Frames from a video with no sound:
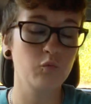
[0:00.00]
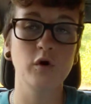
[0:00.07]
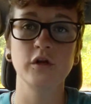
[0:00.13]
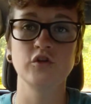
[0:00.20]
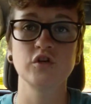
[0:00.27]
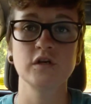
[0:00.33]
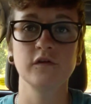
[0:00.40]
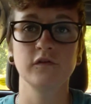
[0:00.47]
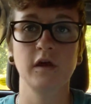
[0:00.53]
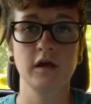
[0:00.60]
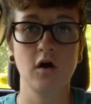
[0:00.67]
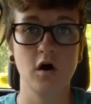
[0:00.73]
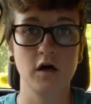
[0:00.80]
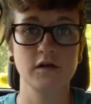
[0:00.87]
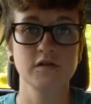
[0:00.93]
which is
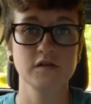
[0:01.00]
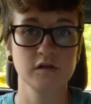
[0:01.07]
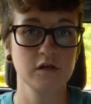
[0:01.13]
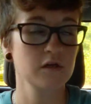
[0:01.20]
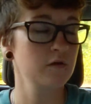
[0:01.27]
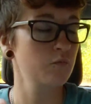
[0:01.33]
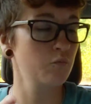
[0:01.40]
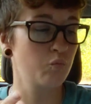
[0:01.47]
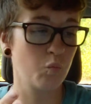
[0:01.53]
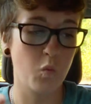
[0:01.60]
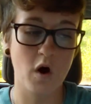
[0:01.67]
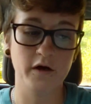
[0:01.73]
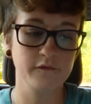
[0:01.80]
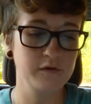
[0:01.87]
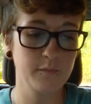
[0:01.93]
like honestly
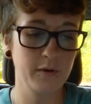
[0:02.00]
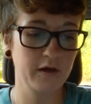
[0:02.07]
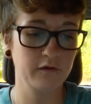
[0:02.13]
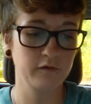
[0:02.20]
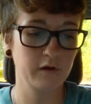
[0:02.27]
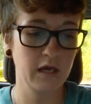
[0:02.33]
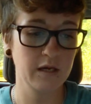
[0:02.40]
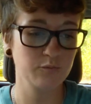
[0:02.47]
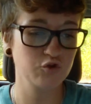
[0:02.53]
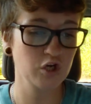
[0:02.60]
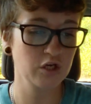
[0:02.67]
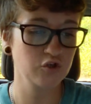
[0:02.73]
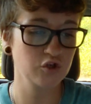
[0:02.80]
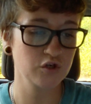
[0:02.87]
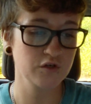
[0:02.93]
one of the biggest game
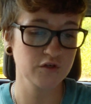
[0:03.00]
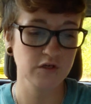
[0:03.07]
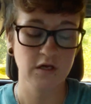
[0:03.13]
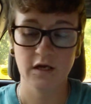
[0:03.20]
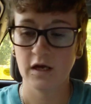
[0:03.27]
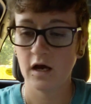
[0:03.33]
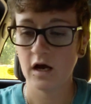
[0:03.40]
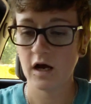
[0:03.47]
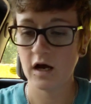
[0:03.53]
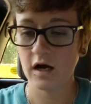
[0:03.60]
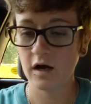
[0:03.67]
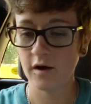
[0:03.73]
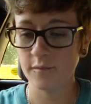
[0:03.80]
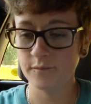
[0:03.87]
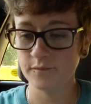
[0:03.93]
changers.
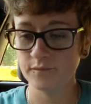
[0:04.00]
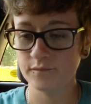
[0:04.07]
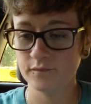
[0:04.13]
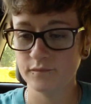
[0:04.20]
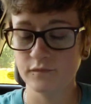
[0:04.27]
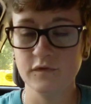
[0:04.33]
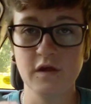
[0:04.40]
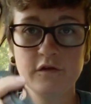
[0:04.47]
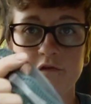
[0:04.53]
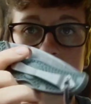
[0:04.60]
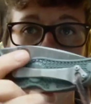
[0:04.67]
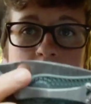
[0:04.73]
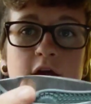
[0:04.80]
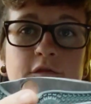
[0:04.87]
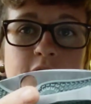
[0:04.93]
Um, this
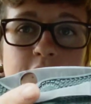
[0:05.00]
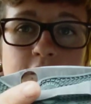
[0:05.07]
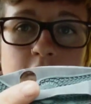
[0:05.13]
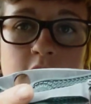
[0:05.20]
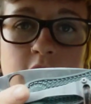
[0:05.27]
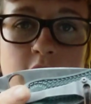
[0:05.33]
knife